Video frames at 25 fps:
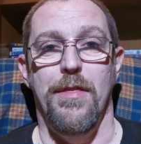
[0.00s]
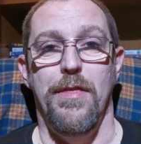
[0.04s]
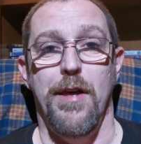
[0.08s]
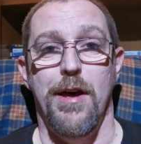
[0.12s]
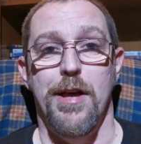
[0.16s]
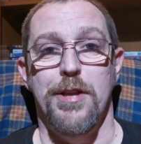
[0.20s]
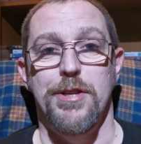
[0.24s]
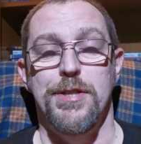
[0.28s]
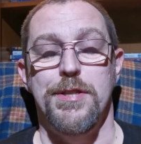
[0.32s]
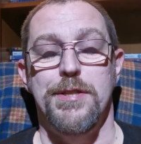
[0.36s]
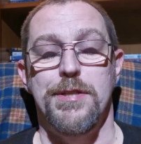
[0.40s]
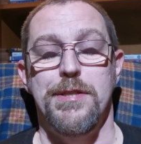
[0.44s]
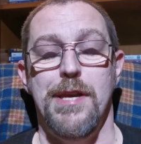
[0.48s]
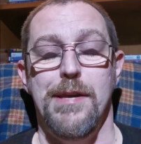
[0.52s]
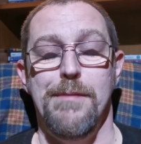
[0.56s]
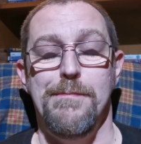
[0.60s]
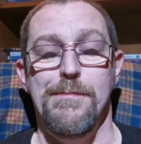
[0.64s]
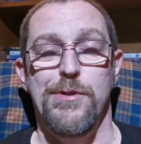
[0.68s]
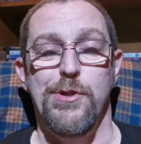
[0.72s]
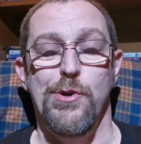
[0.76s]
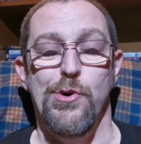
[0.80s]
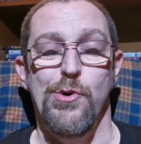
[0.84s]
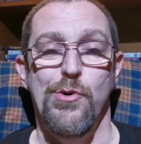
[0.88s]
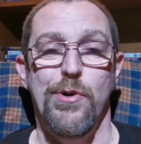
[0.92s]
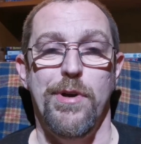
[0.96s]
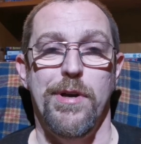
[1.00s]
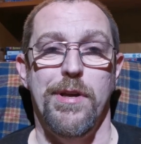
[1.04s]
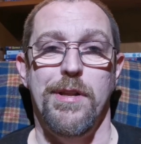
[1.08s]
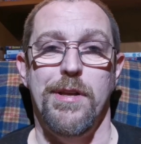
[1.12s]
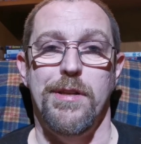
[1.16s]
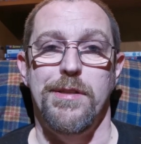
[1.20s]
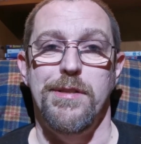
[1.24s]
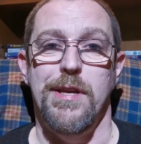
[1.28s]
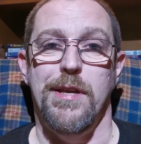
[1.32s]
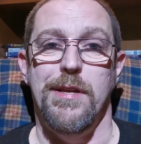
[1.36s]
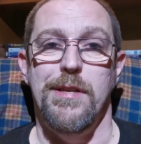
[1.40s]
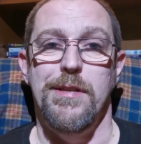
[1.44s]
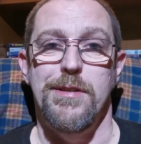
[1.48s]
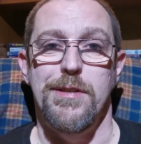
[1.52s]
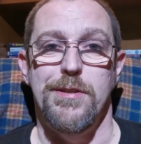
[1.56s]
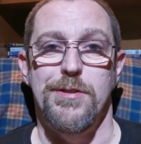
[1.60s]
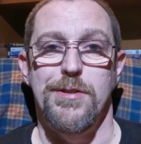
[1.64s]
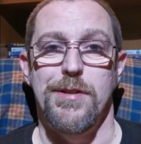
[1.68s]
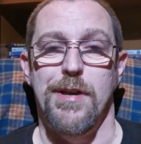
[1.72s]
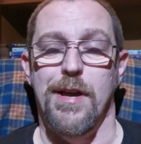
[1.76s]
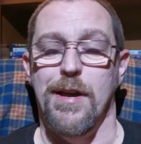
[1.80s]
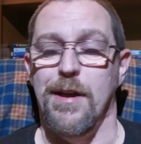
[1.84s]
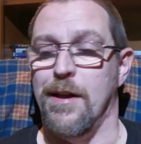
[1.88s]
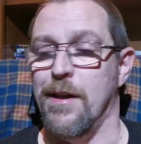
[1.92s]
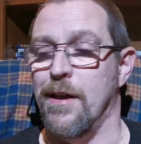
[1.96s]
that same token, I tend to
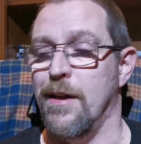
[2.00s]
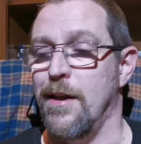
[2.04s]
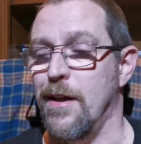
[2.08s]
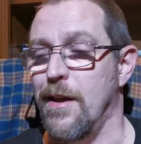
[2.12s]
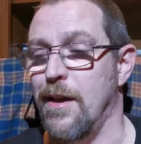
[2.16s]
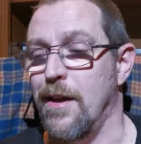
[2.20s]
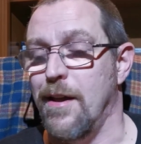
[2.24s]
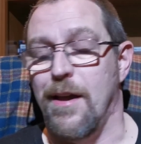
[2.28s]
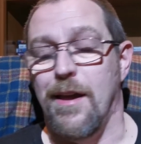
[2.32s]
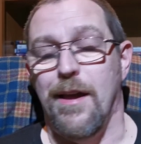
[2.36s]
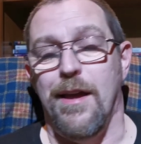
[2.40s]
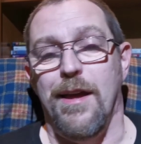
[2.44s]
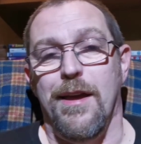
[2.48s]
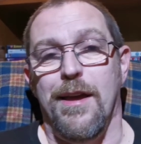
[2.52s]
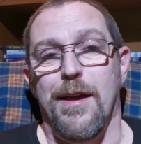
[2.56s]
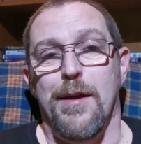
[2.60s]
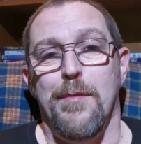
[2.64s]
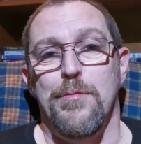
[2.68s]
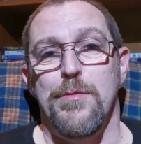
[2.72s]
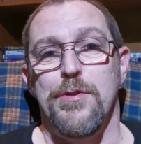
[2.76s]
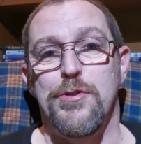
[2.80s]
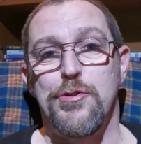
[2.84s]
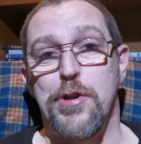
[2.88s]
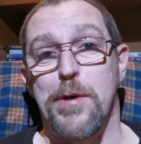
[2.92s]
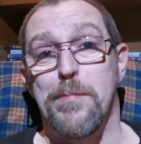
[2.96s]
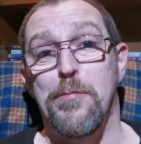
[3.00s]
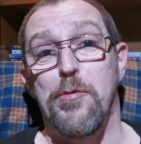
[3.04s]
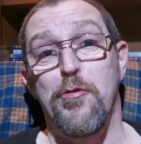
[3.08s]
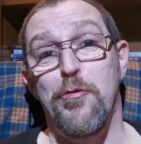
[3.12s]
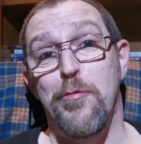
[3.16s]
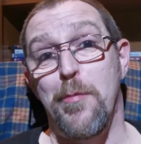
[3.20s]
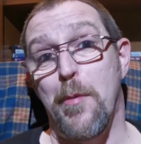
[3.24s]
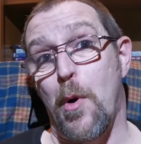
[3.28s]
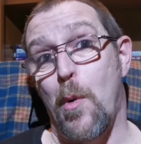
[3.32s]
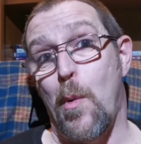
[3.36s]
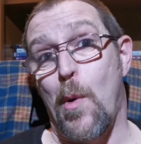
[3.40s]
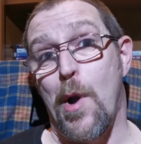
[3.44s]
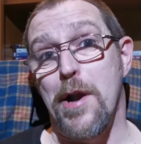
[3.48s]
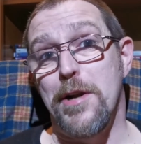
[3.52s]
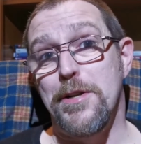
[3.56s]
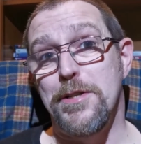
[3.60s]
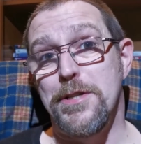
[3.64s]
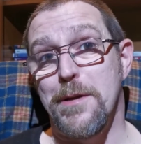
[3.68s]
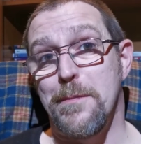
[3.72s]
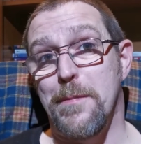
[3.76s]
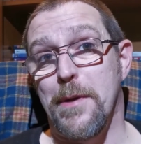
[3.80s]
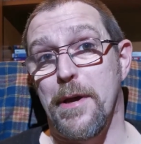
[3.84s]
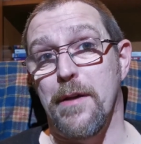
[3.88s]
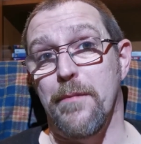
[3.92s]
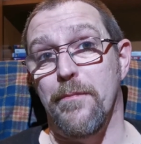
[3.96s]
sort of trip over my words
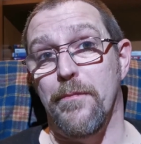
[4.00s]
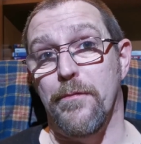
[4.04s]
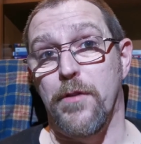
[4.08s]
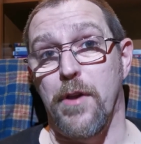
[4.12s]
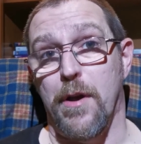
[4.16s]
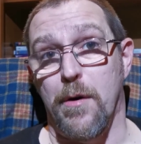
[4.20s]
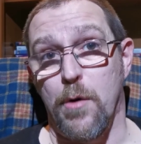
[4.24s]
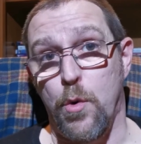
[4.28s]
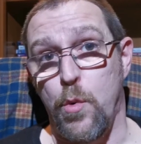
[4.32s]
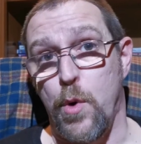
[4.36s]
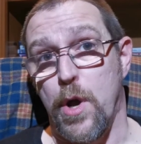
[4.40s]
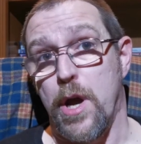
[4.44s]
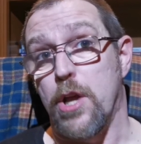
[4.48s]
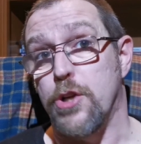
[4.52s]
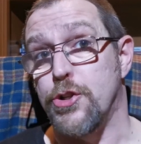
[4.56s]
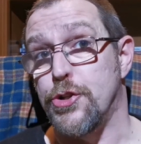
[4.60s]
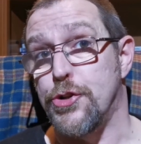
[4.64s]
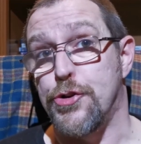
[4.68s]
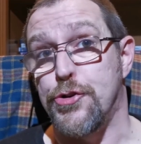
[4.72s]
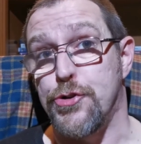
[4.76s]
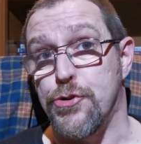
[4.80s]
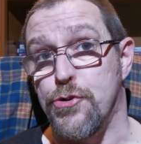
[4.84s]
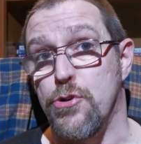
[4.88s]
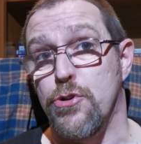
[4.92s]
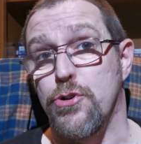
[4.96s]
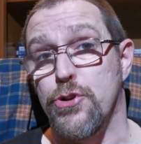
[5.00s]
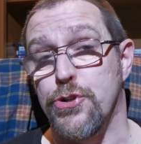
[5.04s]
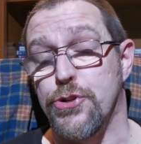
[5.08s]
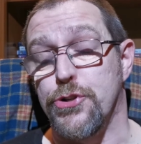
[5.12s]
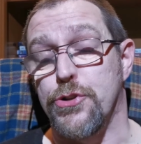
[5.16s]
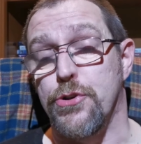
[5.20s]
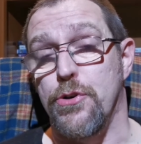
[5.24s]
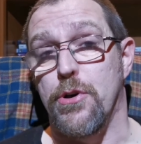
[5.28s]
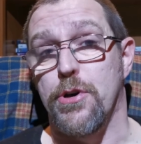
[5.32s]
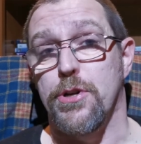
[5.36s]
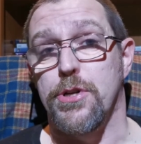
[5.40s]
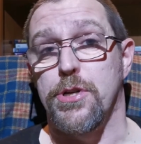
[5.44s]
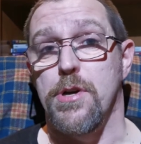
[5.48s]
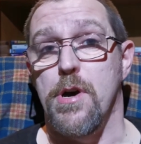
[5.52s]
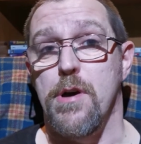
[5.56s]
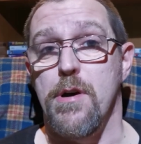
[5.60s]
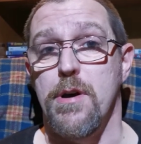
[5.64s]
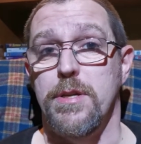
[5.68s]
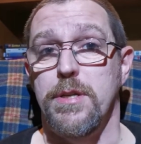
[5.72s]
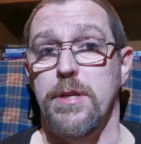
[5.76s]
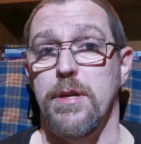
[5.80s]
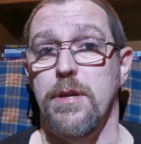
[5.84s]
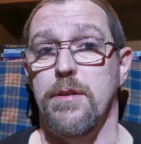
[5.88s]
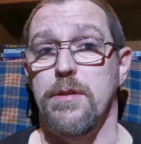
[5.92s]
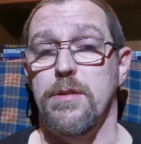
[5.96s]
a bit. Got quite a strong Scottish
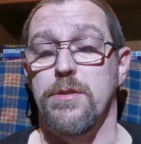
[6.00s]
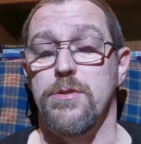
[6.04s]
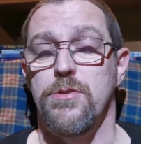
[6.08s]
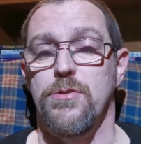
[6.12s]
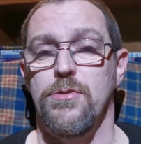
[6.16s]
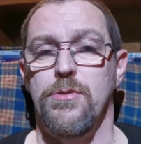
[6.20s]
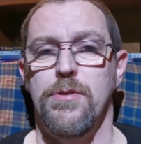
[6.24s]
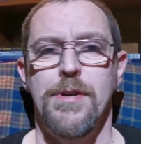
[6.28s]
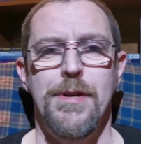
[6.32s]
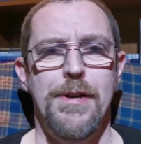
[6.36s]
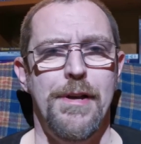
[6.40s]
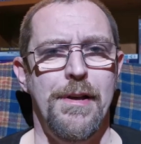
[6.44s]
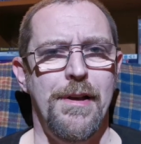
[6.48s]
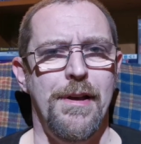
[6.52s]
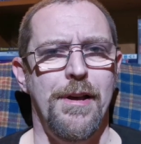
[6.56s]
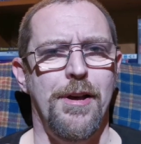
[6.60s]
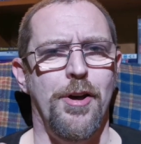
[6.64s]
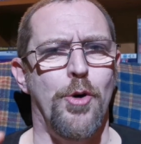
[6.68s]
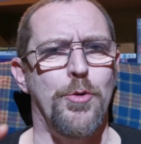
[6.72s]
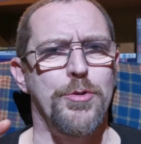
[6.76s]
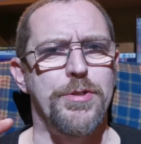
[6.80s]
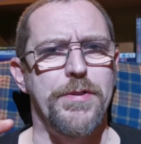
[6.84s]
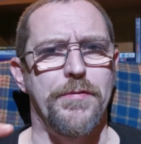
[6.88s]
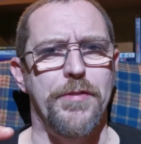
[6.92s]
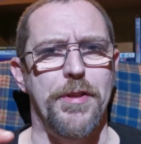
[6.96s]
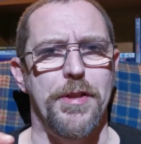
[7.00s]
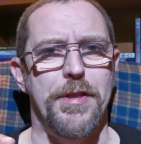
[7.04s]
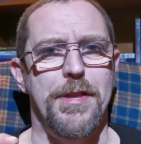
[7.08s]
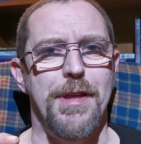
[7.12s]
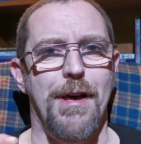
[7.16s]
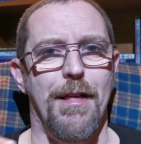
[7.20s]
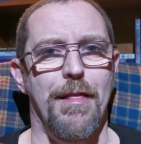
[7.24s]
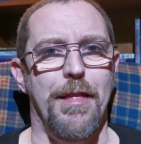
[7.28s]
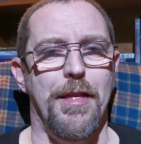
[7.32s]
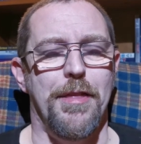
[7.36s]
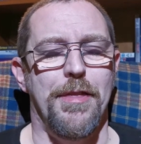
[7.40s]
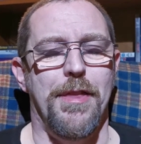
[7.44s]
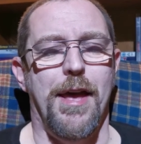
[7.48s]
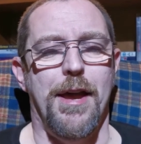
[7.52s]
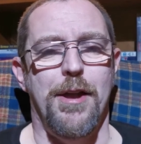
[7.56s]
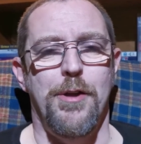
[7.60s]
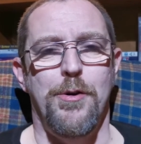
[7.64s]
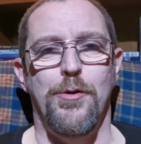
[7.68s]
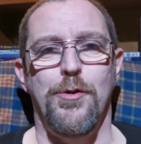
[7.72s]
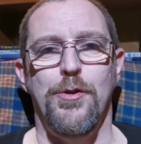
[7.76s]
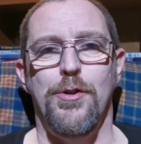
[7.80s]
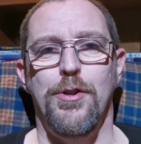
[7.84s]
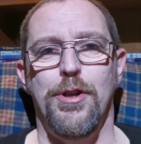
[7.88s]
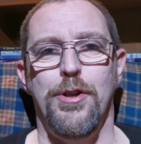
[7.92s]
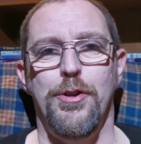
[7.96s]
accent, so I always have to dull it
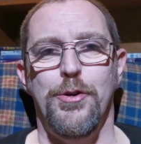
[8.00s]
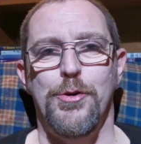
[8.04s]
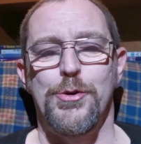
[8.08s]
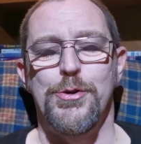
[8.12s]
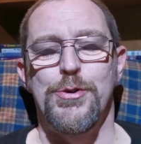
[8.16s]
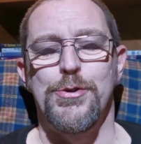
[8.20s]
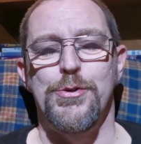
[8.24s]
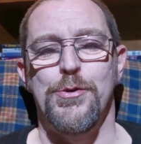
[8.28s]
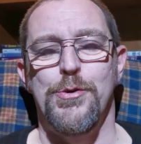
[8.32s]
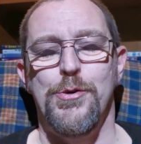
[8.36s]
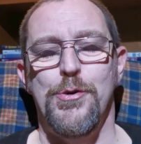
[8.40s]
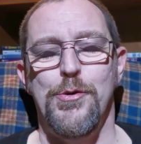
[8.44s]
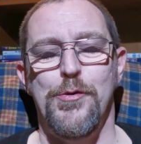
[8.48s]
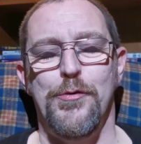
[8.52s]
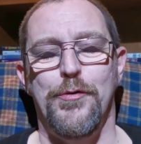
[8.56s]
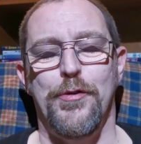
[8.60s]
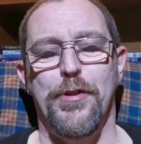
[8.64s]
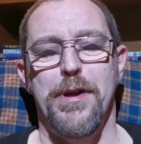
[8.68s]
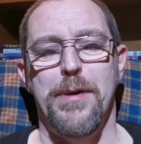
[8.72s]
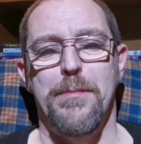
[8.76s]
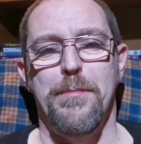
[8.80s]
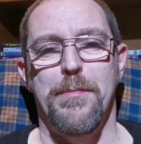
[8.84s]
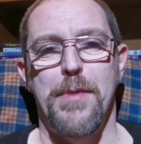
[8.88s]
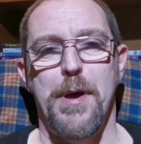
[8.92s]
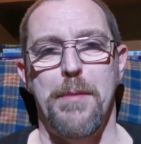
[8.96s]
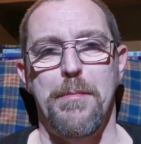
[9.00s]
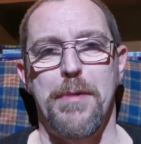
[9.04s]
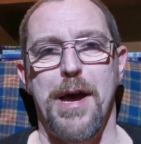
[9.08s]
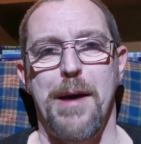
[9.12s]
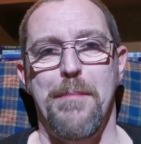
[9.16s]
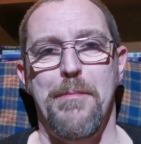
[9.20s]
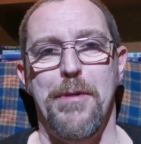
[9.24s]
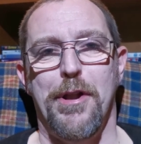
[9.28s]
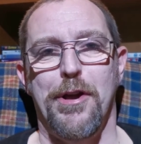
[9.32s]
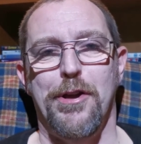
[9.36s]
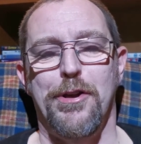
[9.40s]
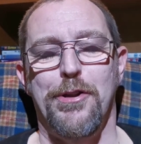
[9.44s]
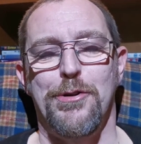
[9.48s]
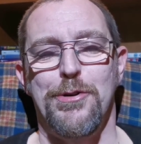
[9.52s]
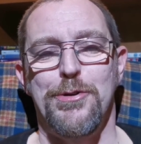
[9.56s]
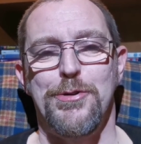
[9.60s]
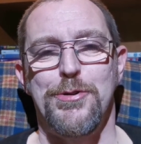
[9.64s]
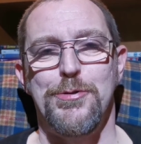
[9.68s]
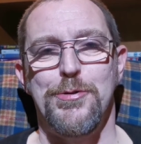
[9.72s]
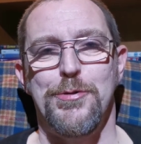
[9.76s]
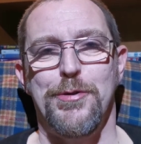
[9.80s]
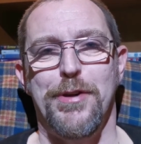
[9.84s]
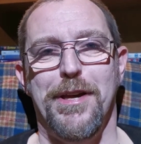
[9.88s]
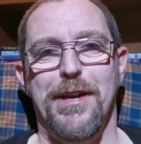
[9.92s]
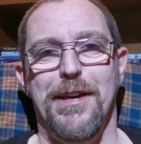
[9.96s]
down, you know. So hopefully I'm coming
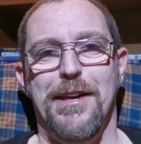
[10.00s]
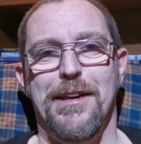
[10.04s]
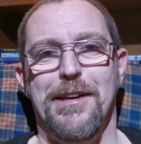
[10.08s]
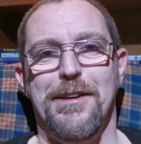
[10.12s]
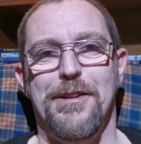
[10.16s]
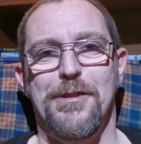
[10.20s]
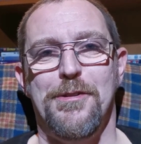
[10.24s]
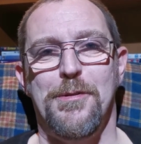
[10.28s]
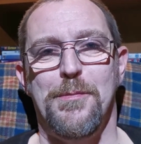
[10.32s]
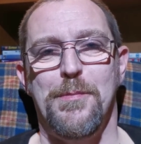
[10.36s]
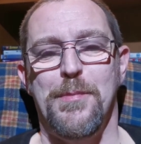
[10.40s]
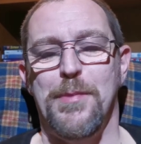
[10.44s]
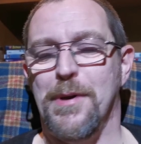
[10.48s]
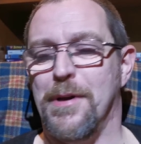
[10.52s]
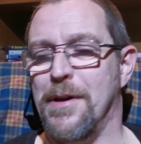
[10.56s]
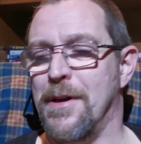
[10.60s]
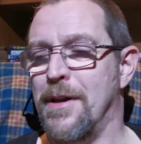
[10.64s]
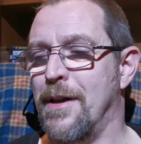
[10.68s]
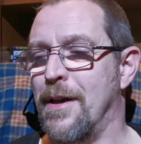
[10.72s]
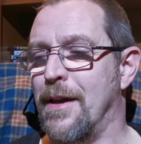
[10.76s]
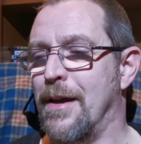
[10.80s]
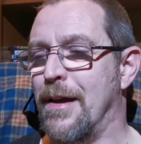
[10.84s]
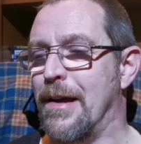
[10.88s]
across okay, you know. But